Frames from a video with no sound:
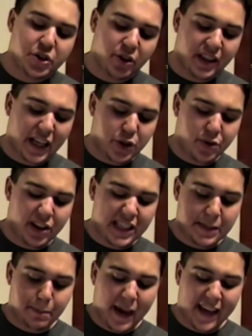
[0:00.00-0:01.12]
your electronic
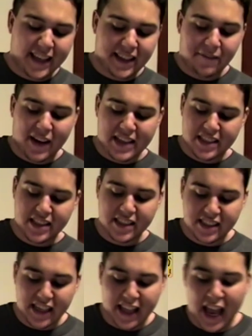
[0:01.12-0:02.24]
spanking devices
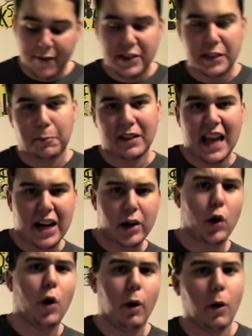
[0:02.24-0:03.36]
inside heaven's black
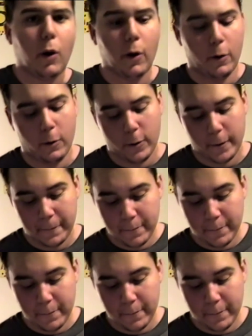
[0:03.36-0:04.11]
hole.